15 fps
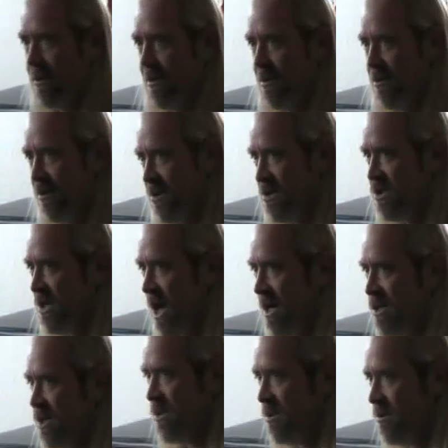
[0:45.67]
It just
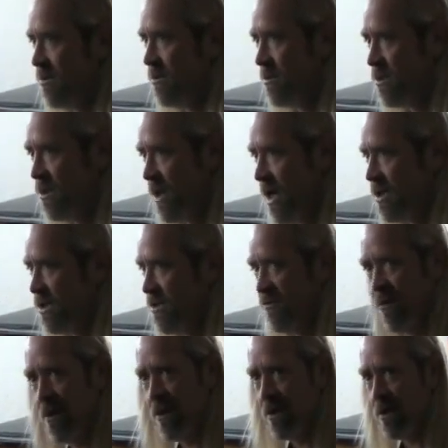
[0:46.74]
shocks you. Shocks you
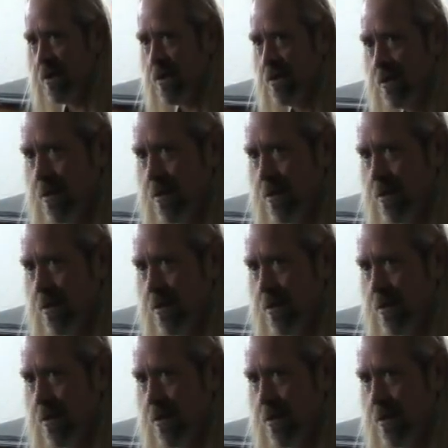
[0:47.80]
very good.